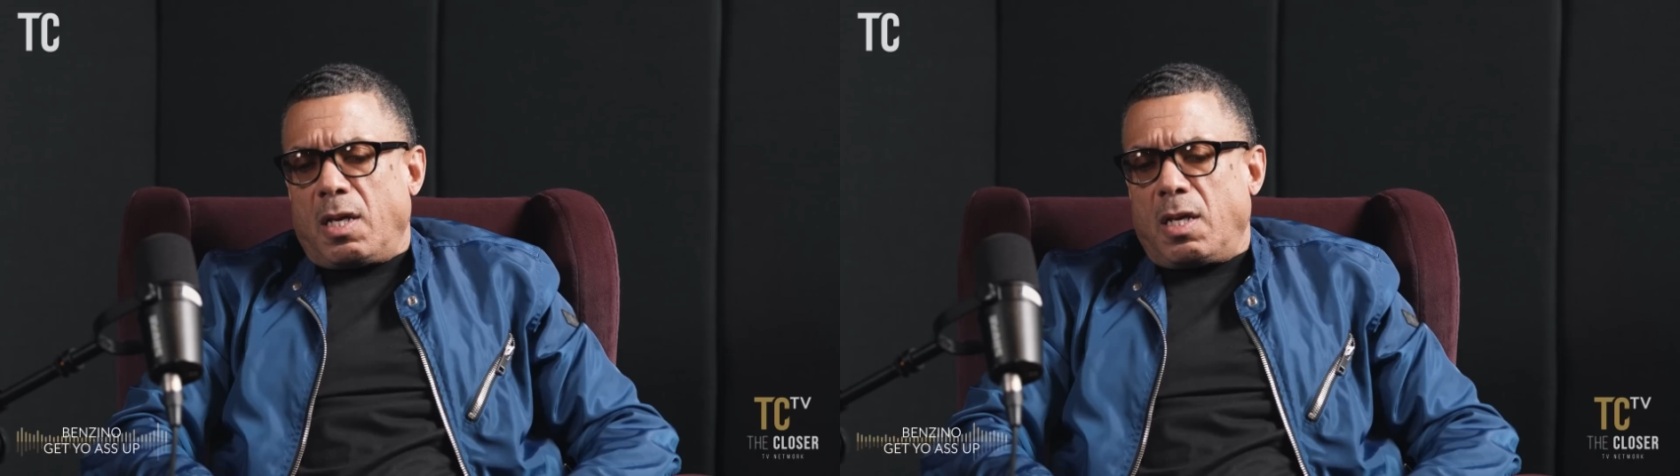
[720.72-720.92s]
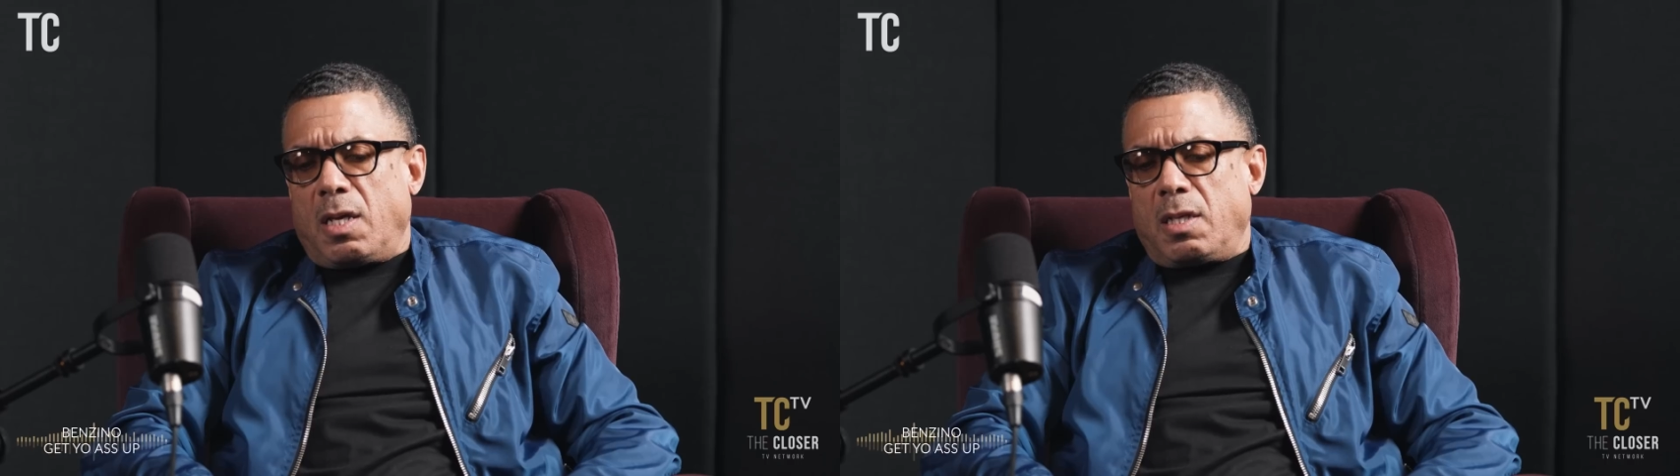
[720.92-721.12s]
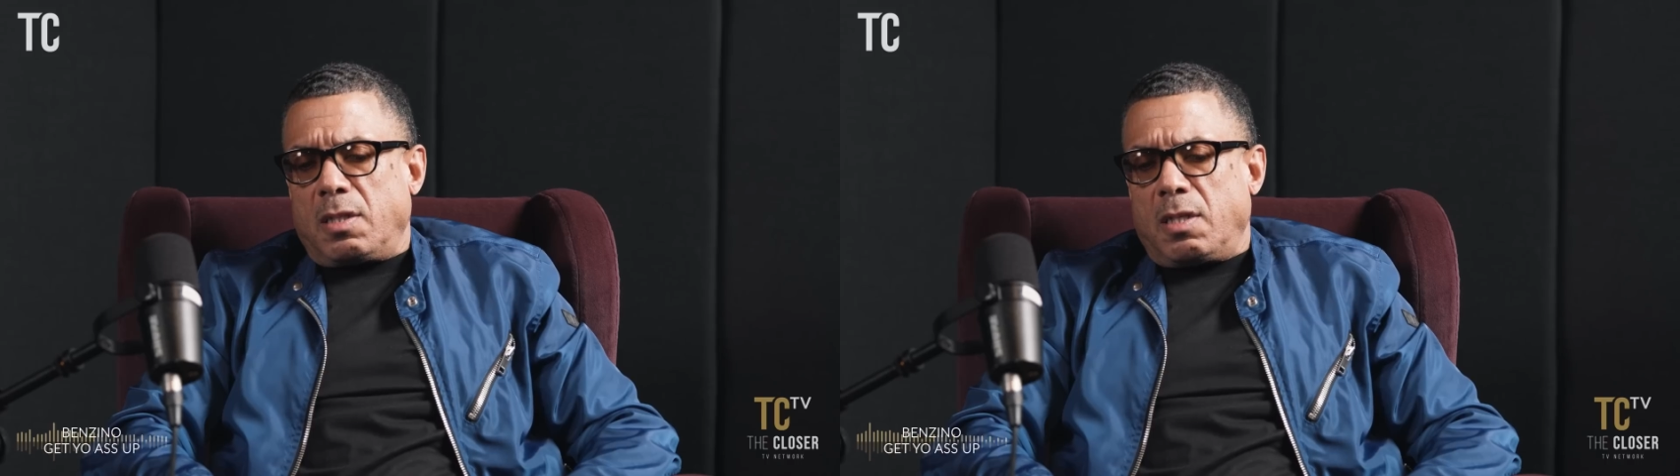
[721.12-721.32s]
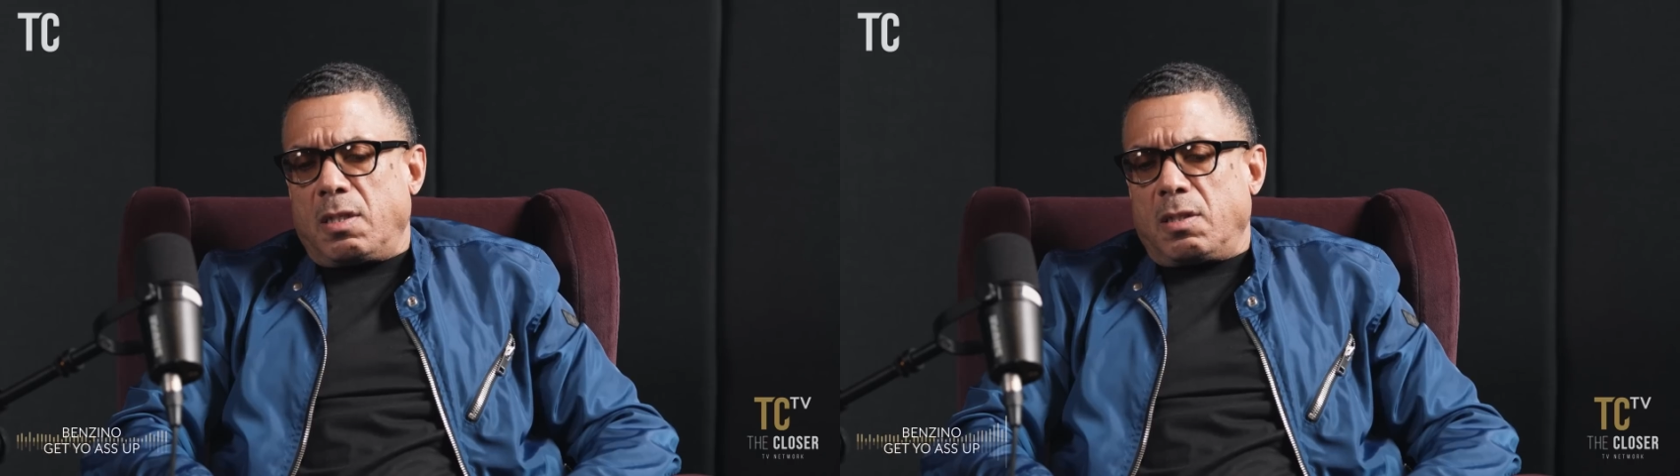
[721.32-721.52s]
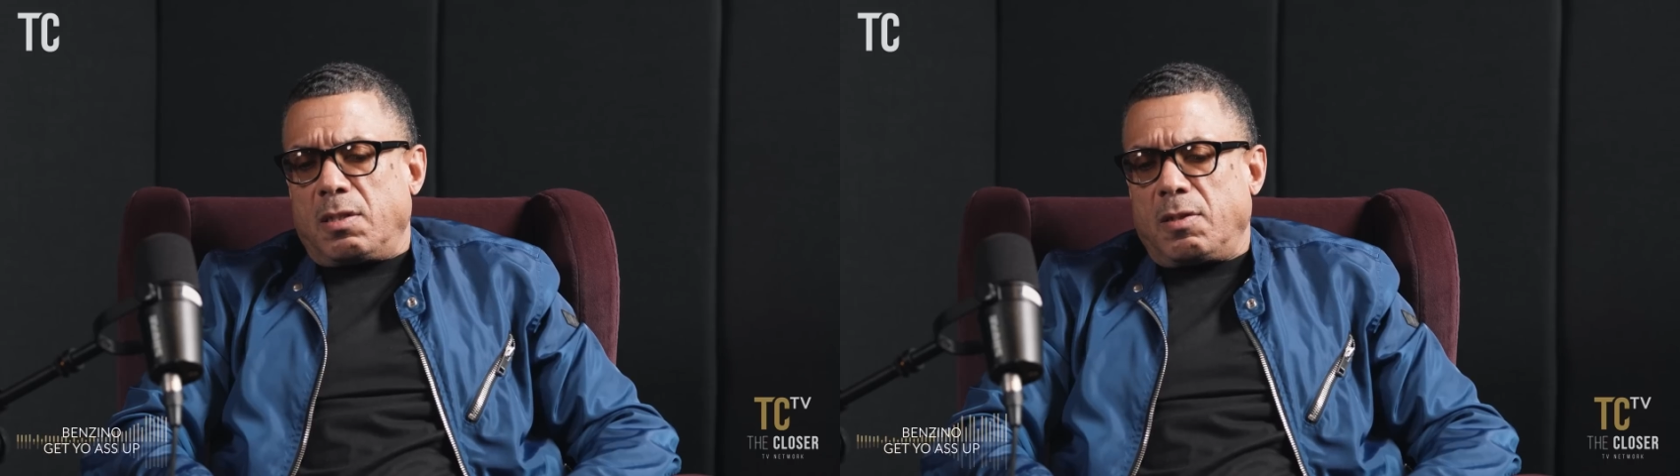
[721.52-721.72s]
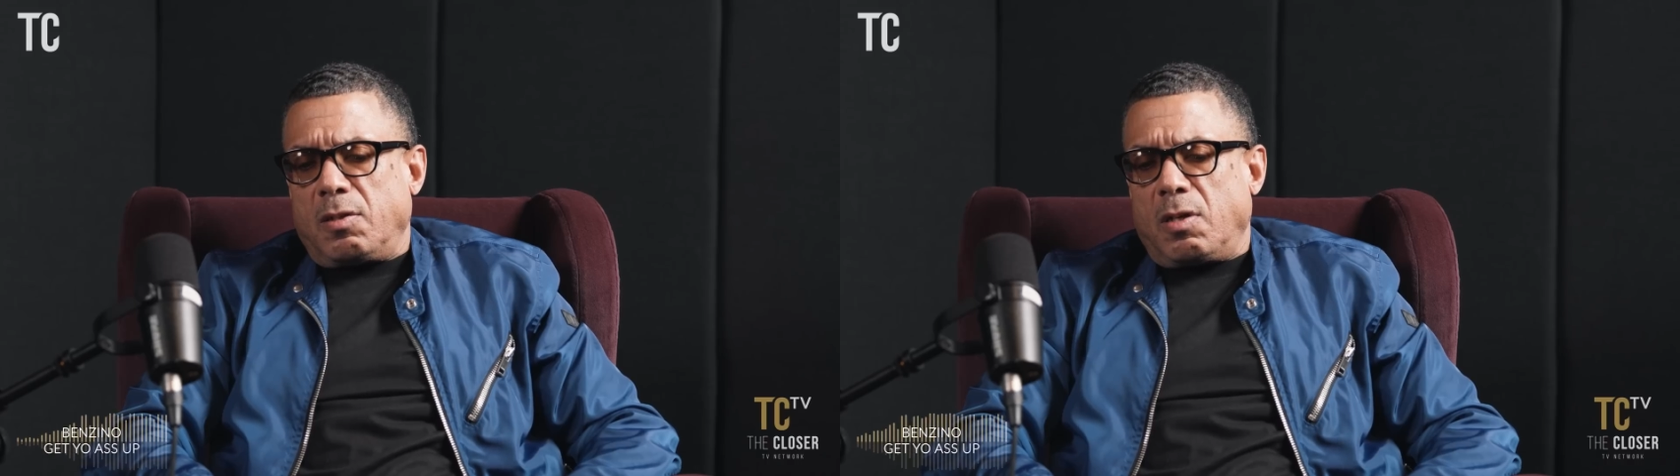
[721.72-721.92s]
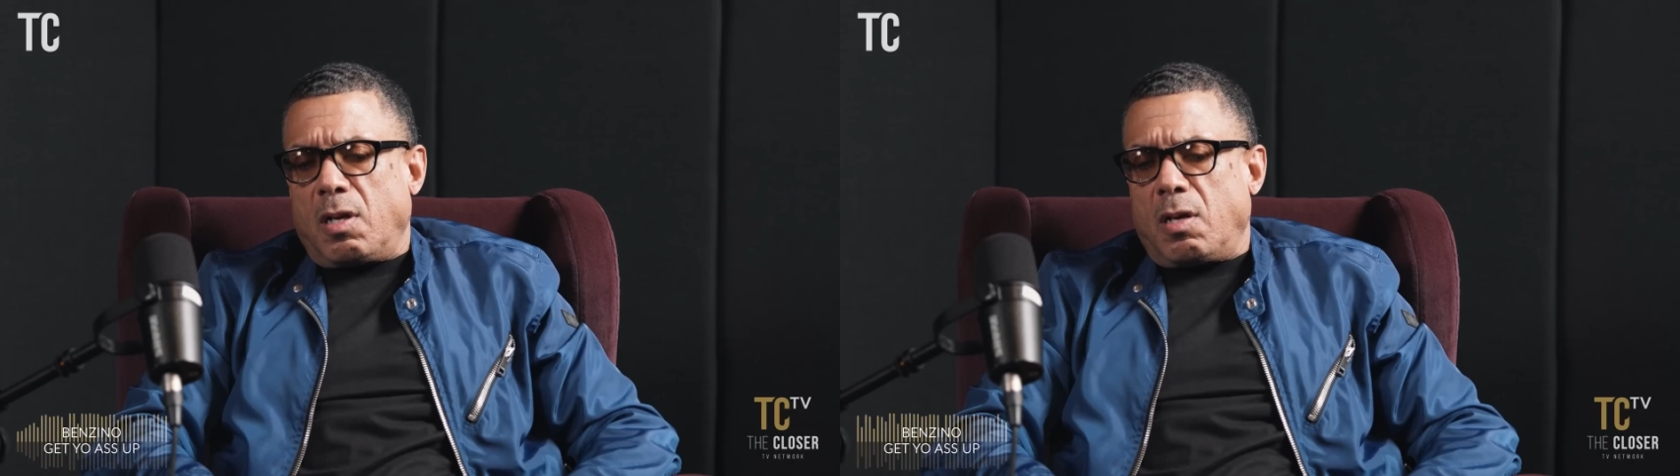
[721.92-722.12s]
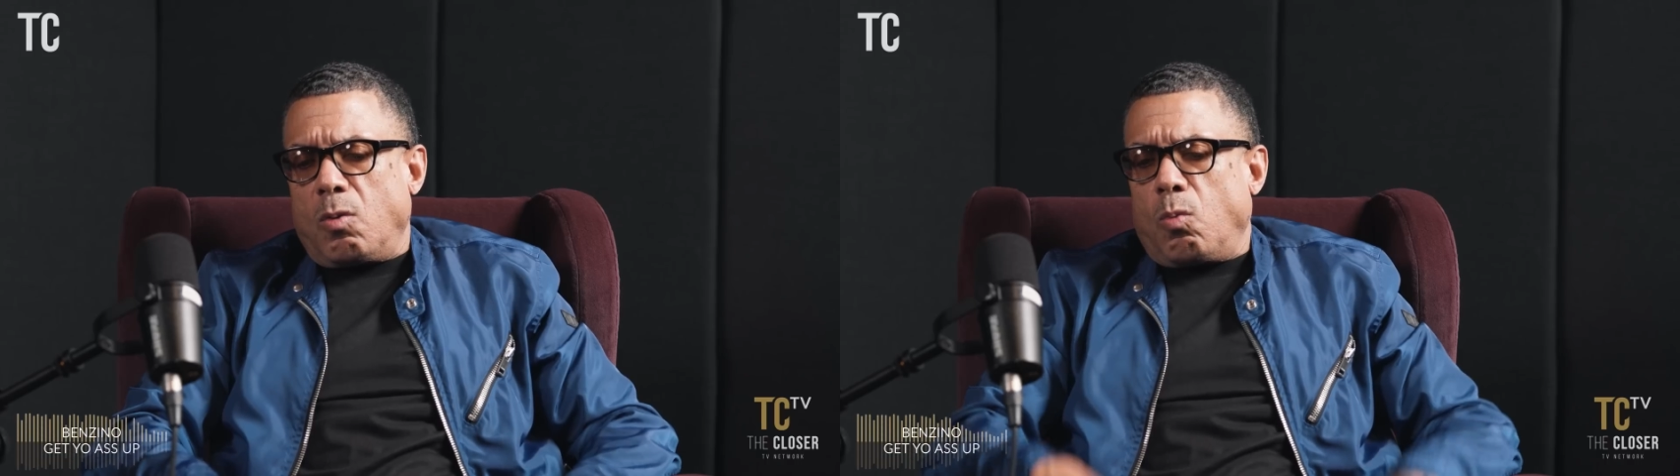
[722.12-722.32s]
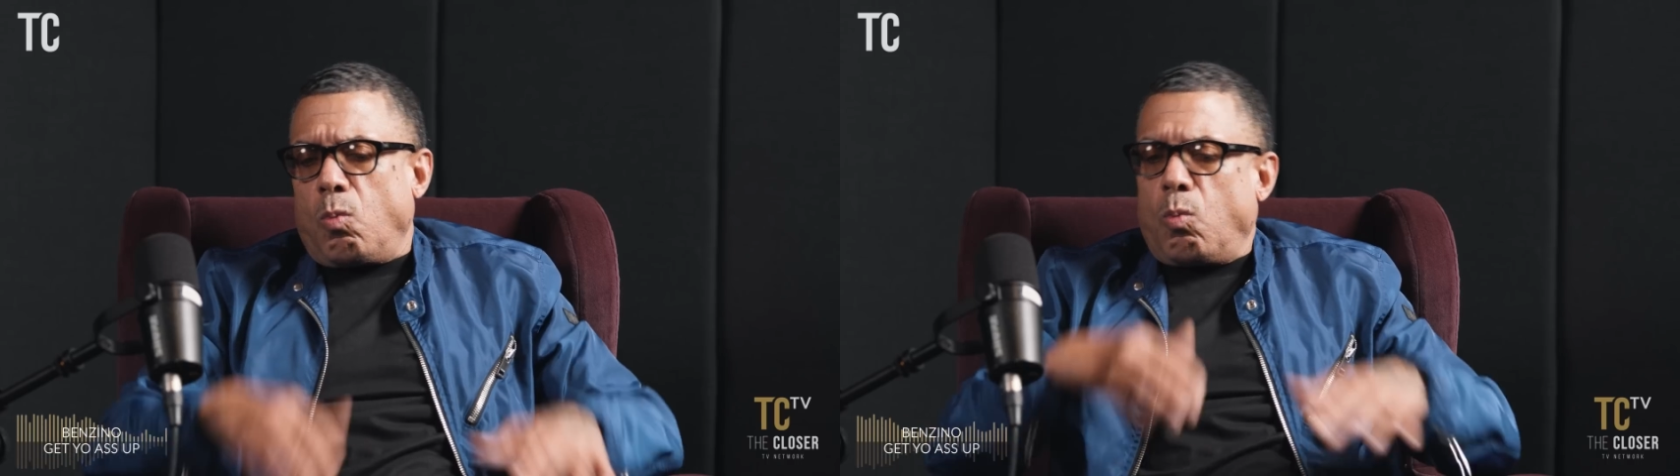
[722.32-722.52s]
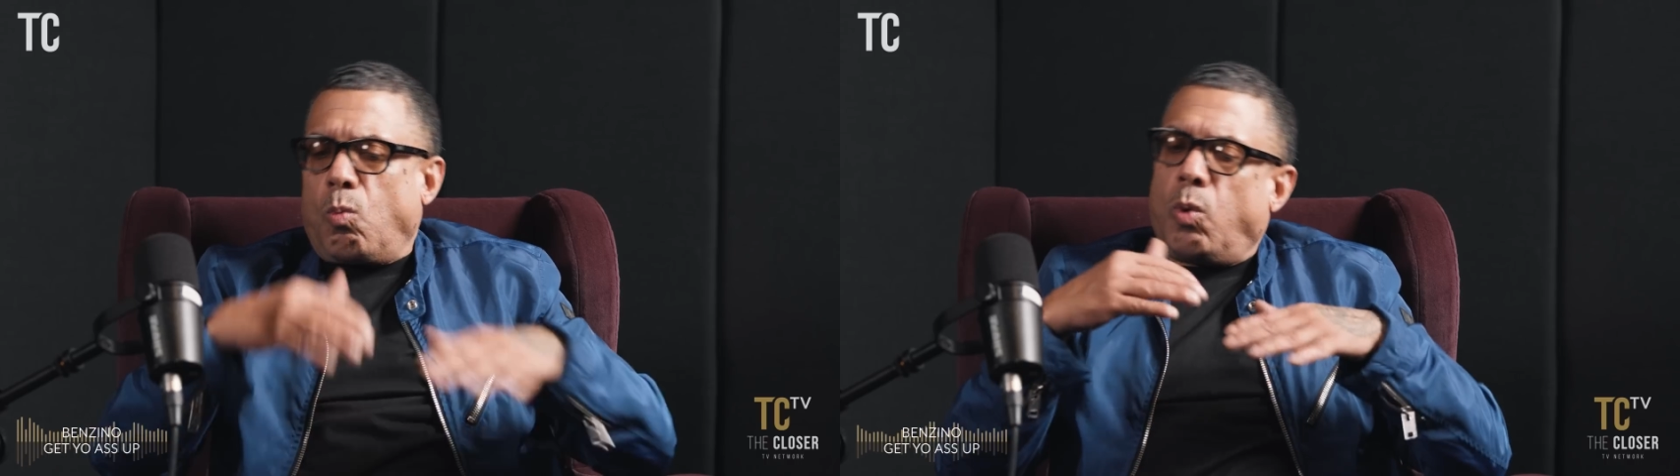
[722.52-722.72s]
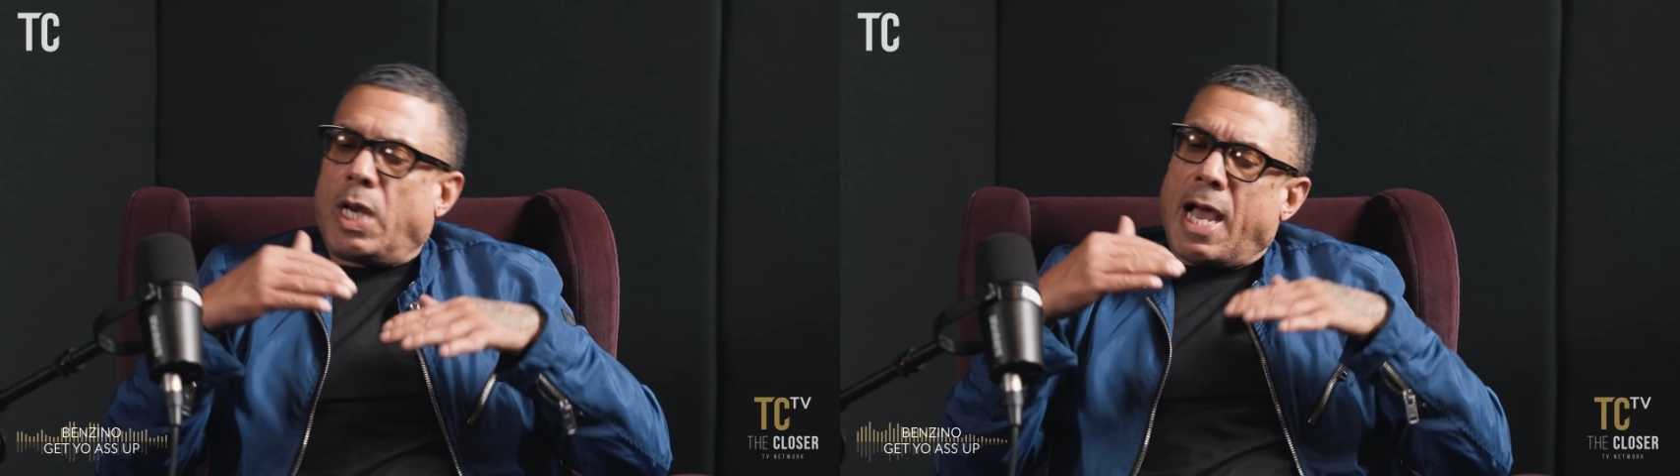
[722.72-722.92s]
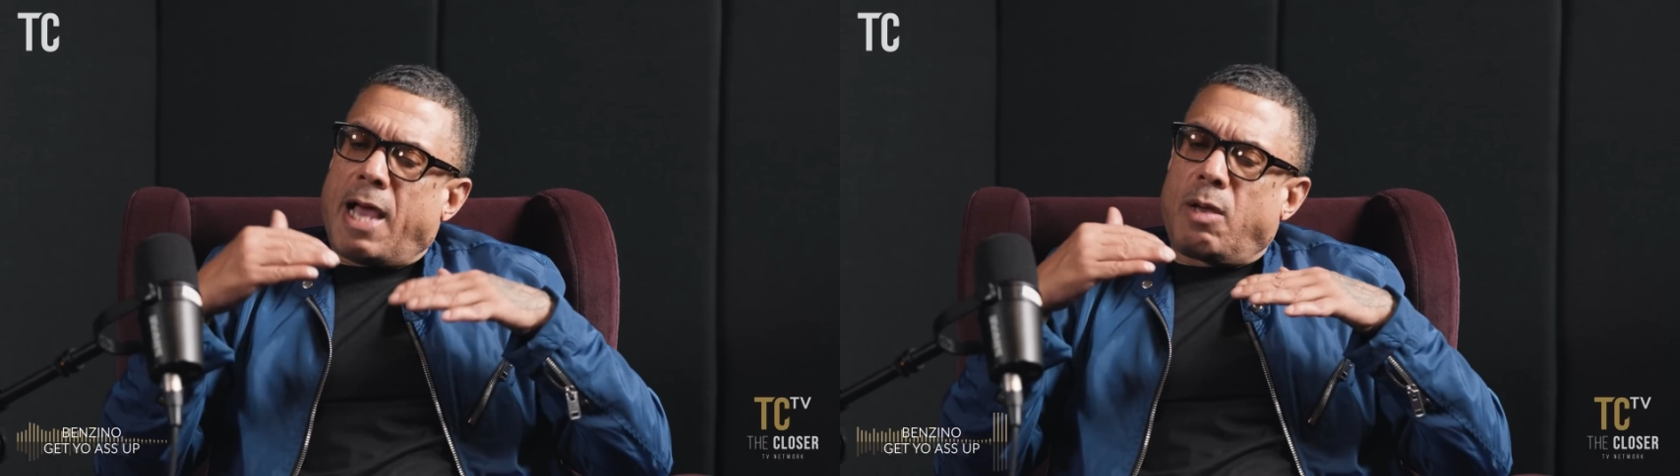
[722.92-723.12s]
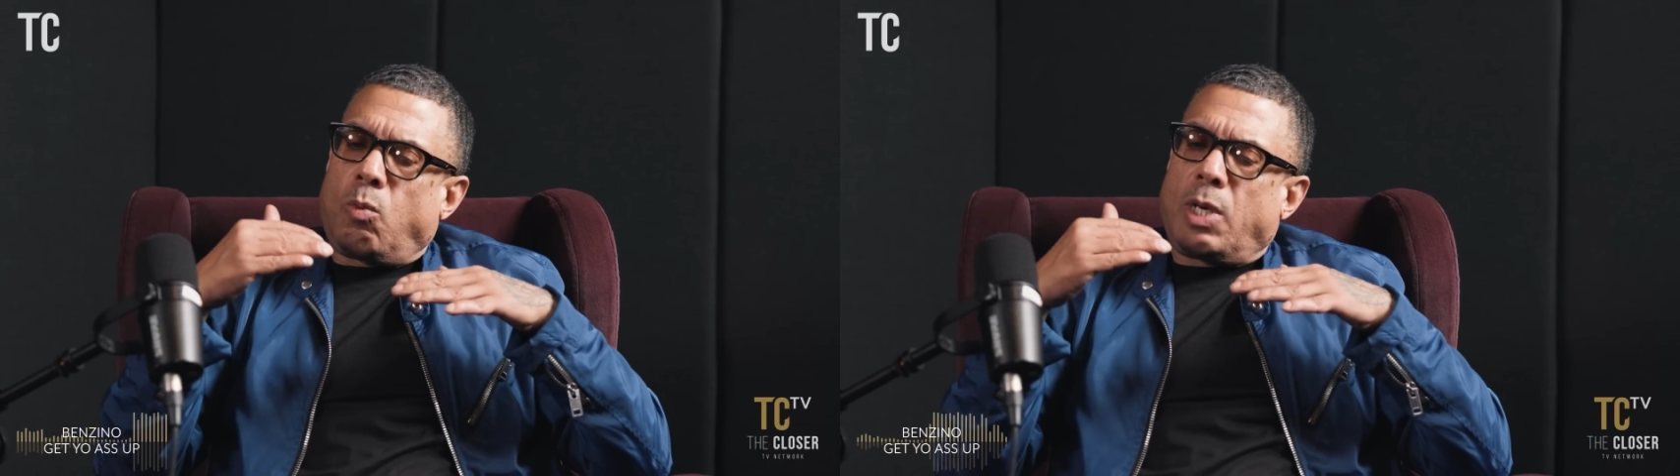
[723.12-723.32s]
it, it, when I